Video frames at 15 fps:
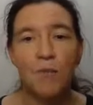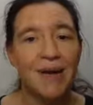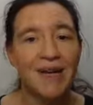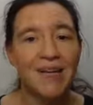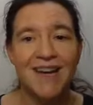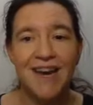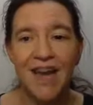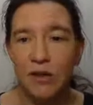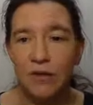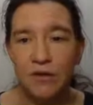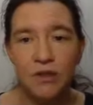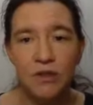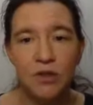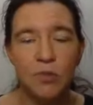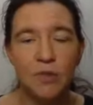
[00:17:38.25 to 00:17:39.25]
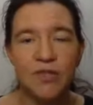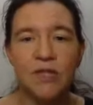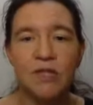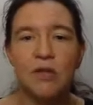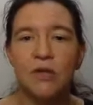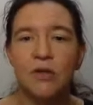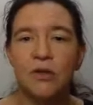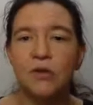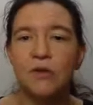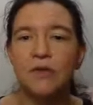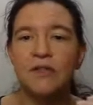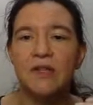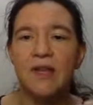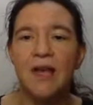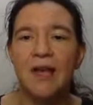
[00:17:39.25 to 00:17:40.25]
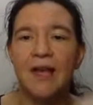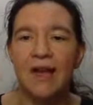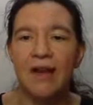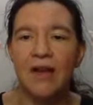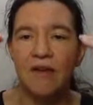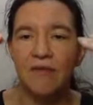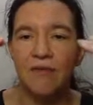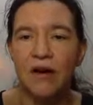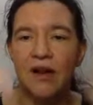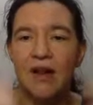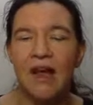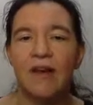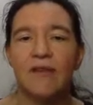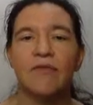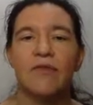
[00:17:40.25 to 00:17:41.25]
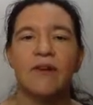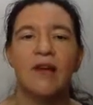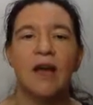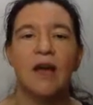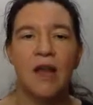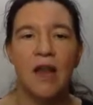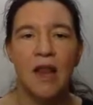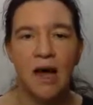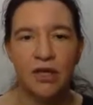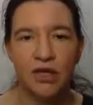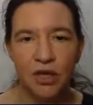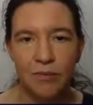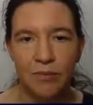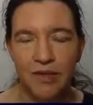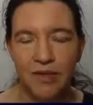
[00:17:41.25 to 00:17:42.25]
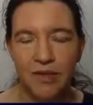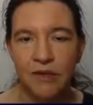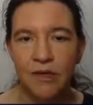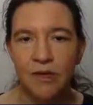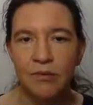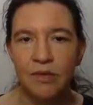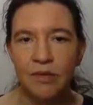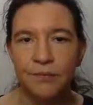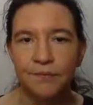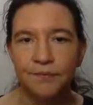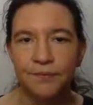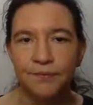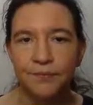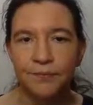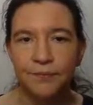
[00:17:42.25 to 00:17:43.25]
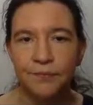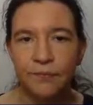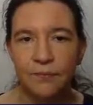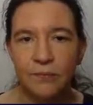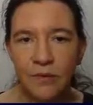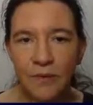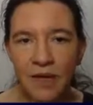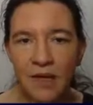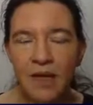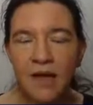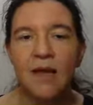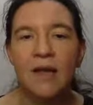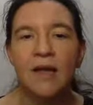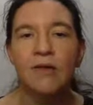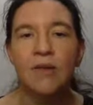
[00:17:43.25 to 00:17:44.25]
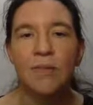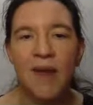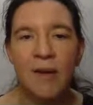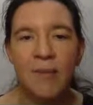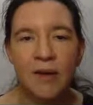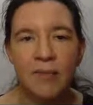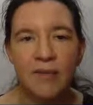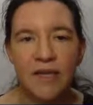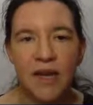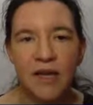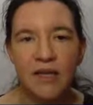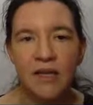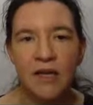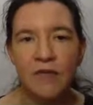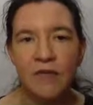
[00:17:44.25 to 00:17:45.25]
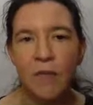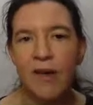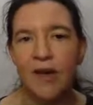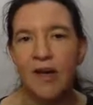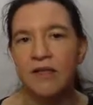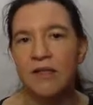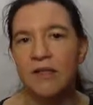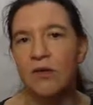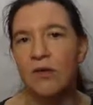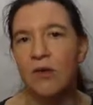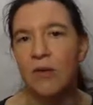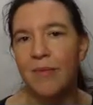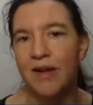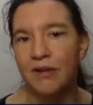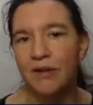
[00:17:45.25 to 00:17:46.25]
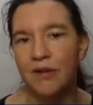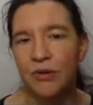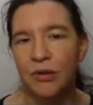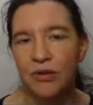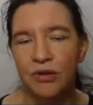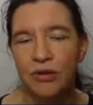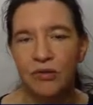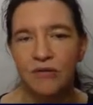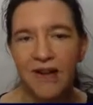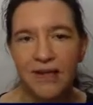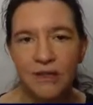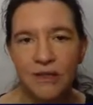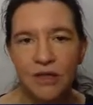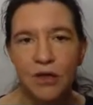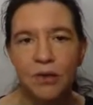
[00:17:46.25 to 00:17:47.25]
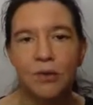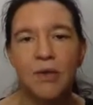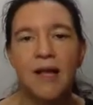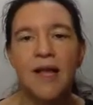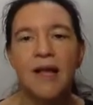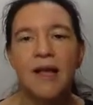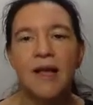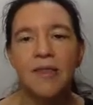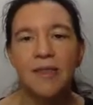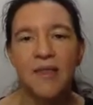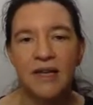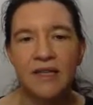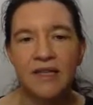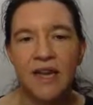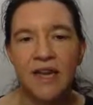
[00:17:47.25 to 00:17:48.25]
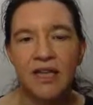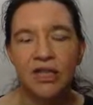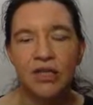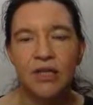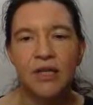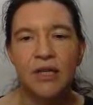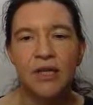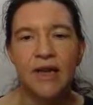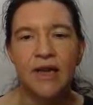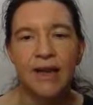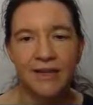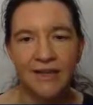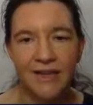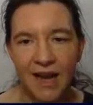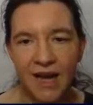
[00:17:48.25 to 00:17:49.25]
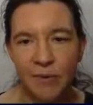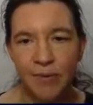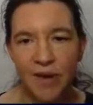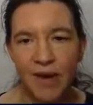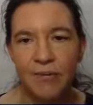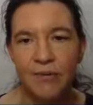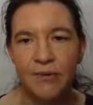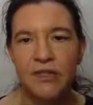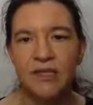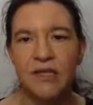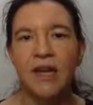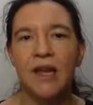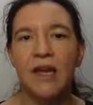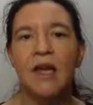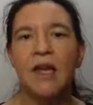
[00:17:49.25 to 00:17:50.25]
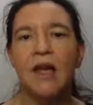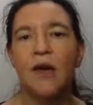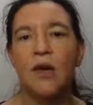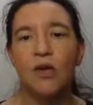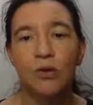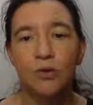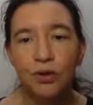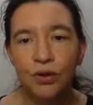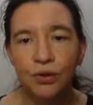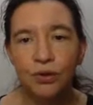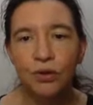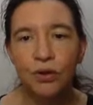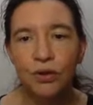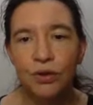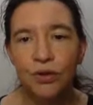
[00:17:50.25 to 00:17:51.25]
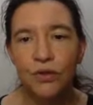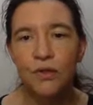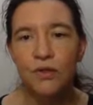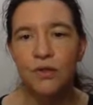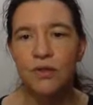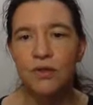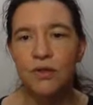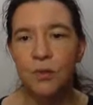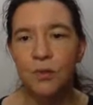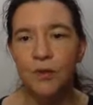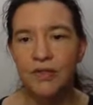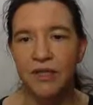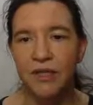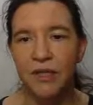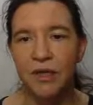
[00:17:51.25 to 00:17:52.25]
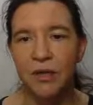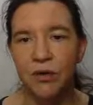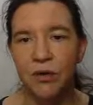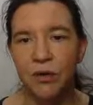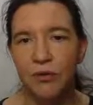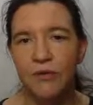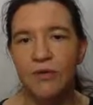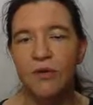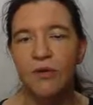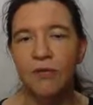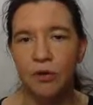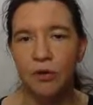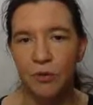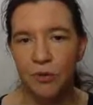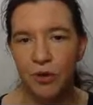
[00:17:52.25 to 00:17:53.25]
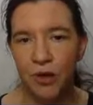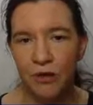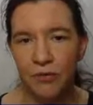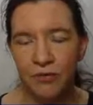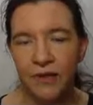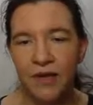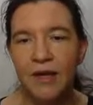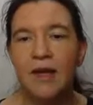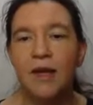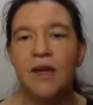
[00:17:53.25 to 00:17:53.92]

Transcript: but none of the supersingular curves can ever have a larger embedding degree. Now the paper I'm citing here from Menezes, Okamoto and Vanstone, that is actually an attack paper saying you should not use supersingular curves for cryptography